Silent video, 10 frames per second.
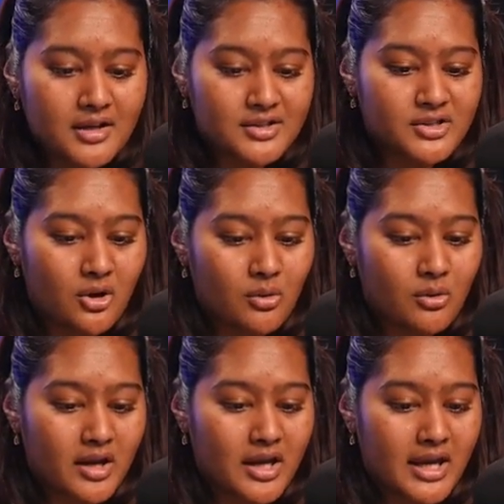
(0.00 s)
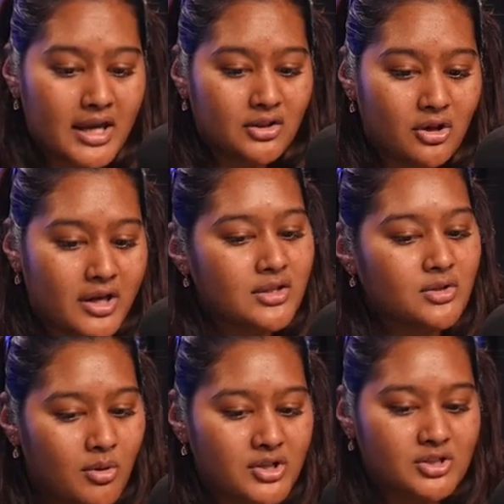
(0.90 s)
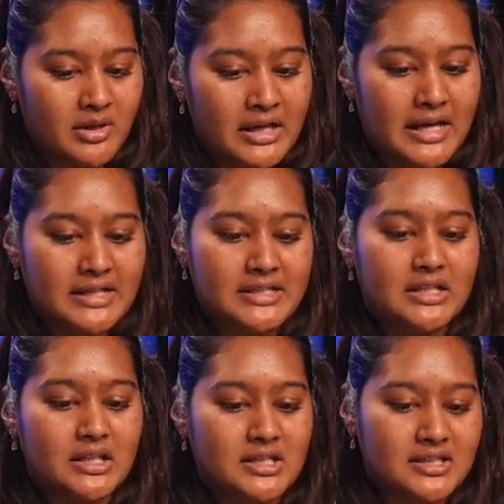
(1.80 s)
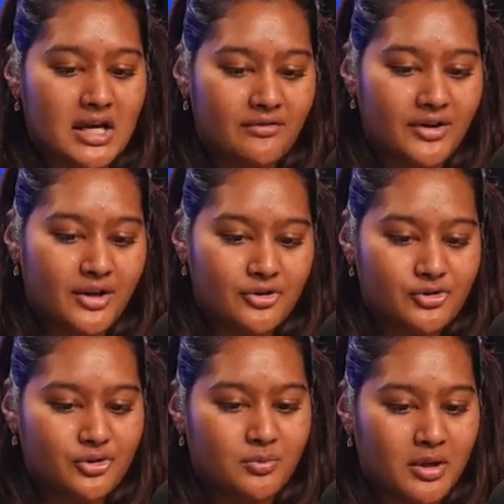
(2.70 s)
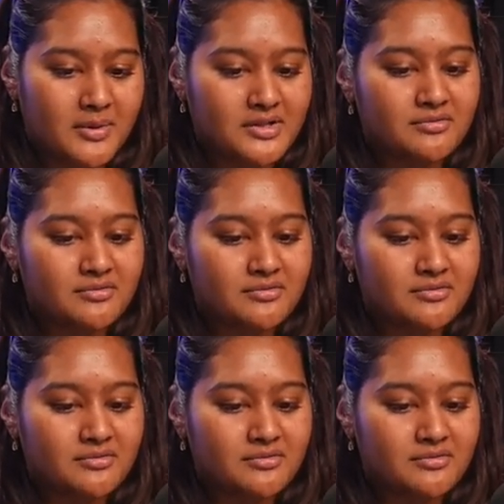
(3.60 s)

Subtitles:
So in looking towards 2019 and discovering your true purpose,